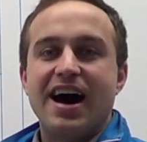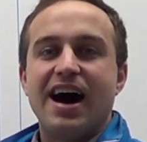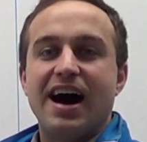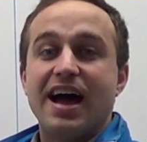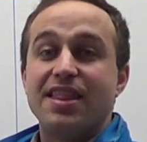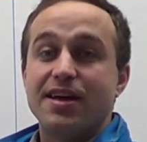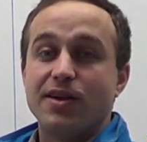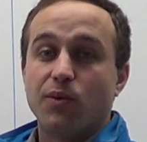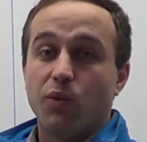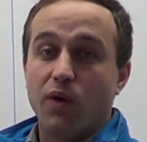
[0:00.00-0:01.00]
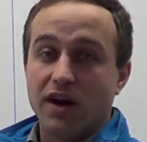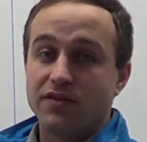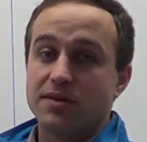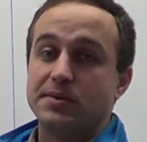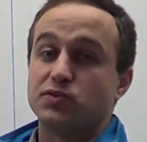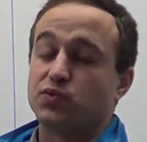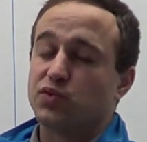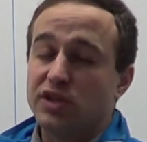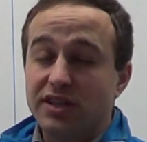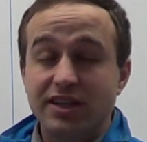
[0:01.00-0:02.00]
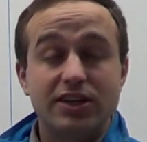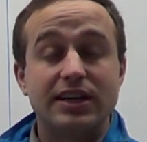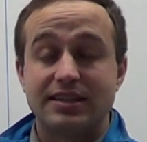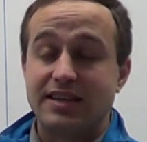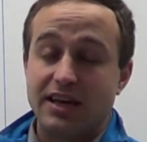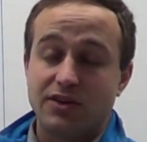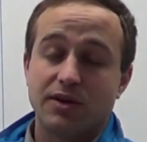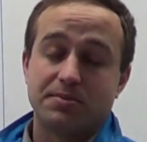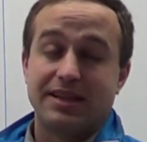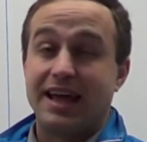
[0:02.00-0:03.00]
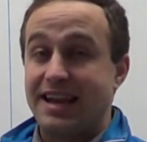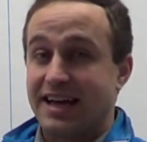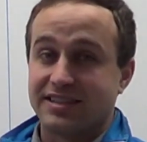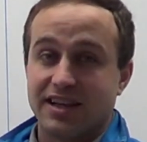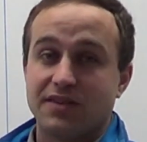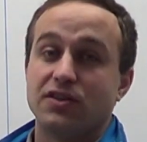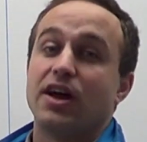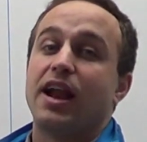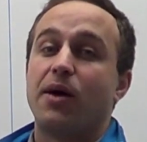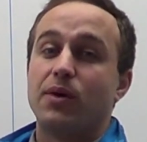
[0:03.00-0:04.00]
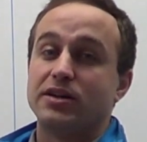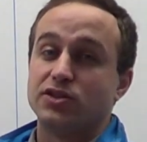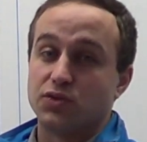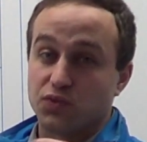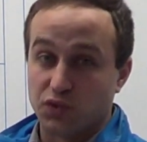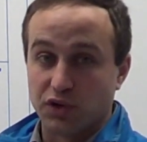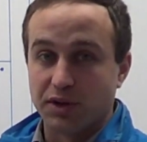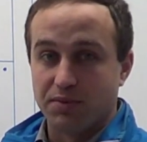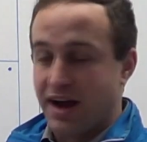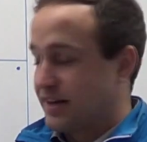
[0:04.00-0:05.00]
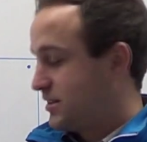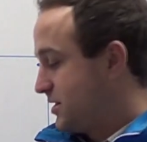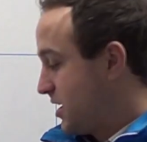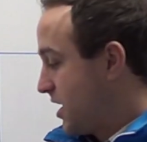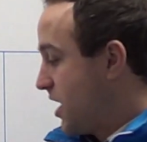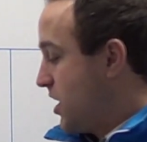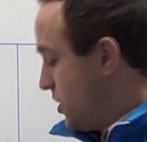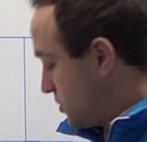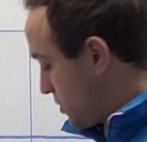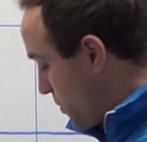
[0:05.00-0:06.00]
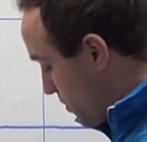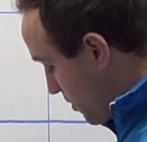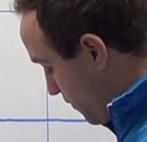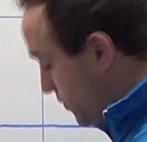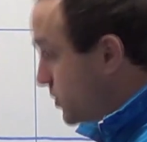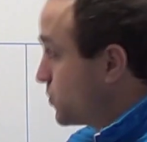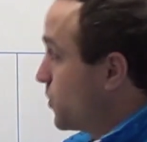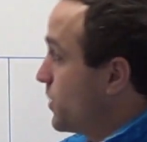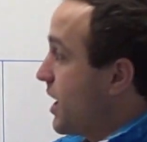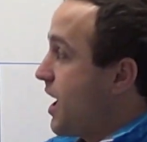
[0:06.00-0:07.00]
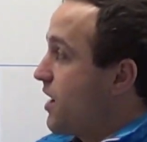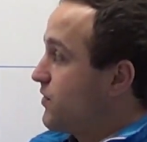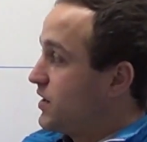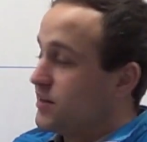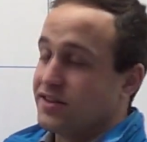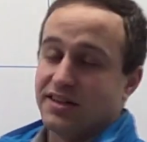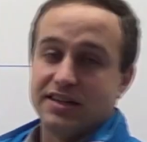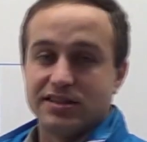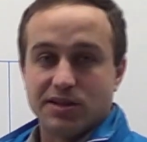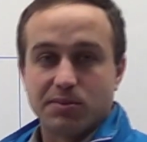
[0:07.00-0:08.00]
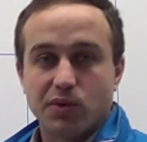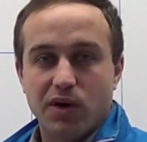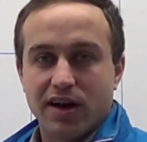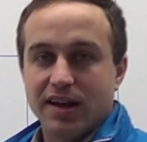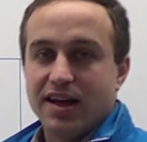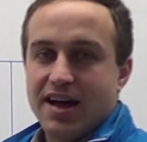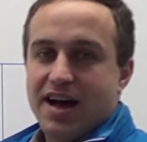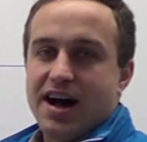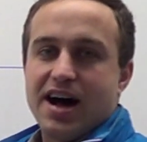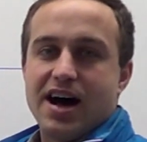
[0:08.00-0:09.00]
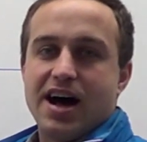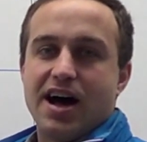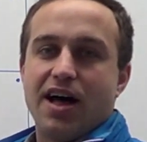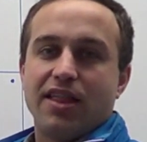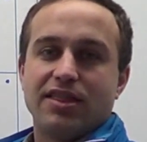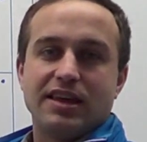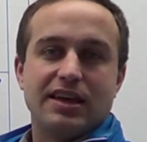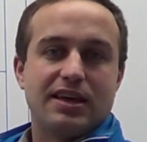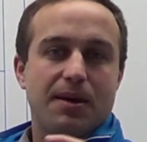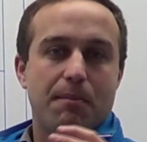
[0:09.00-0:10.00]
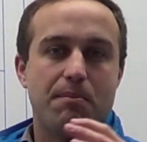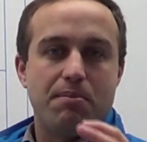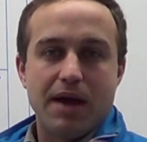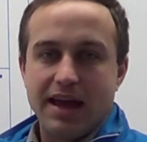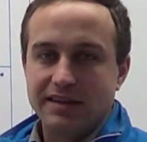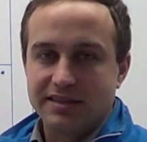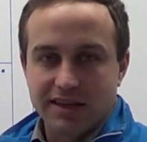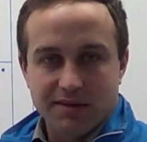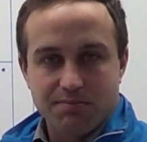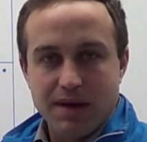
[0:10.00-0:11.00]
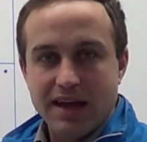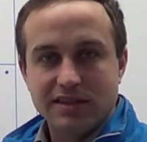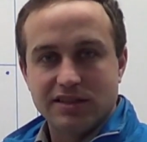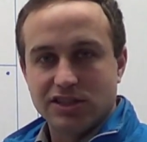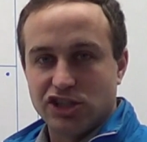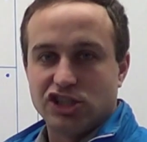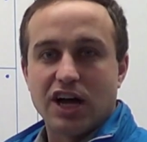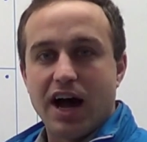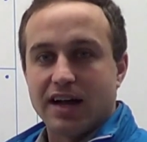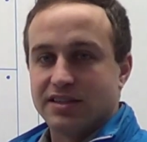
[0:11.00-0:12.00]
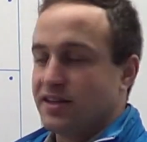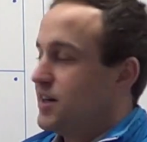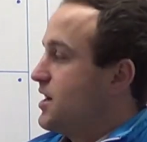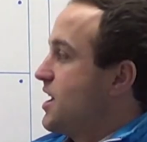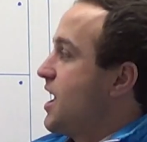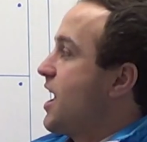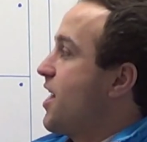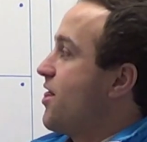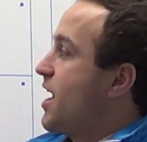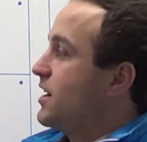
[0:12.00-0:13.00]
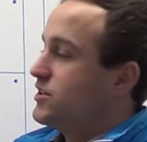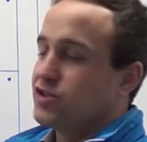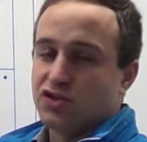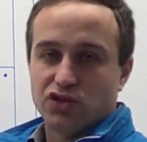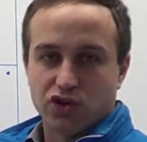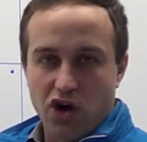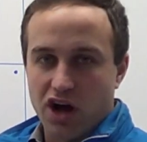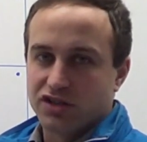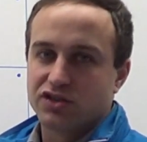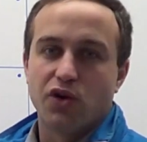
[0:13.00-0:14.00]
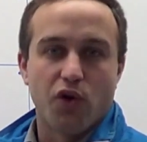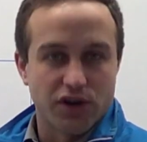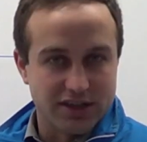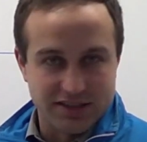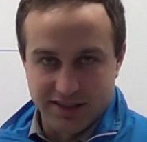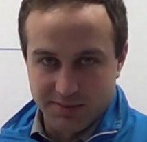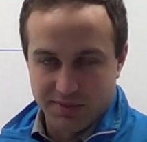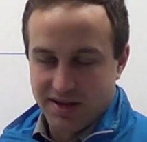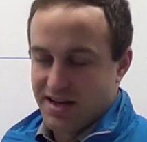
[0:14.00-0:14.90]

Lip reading: And then one of them is really going to take you up to that next level, and I want you to really practice it. So the first one we have here is number one. The basic shot, and that is cross court and deep.